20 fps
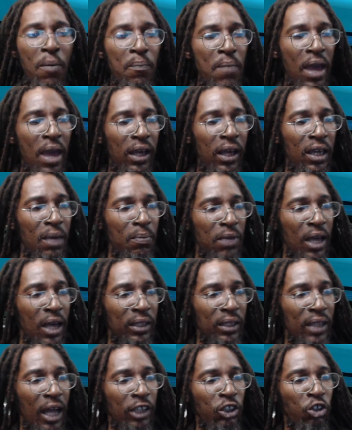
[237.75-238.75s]
for make
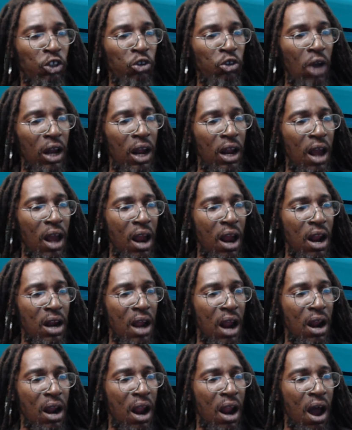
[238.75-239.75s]
him get a
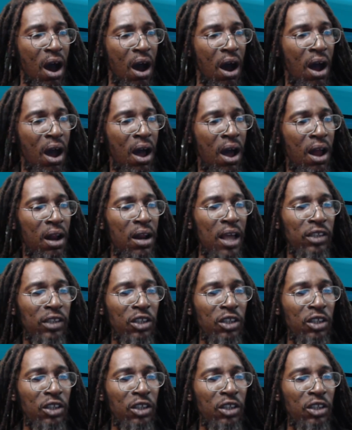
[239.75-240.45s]
tra-la-la-la-la-la.